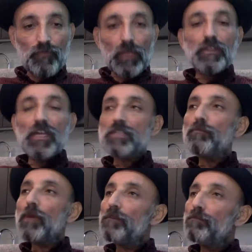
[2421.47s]
And that's
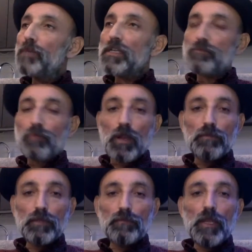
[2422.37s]
my biggest
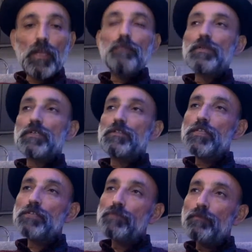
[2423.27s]
problem because
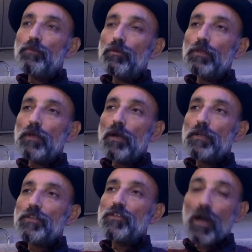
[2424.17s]
these people
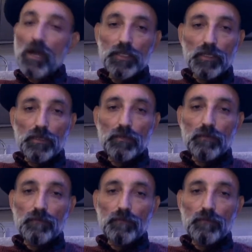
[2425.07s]
are talking,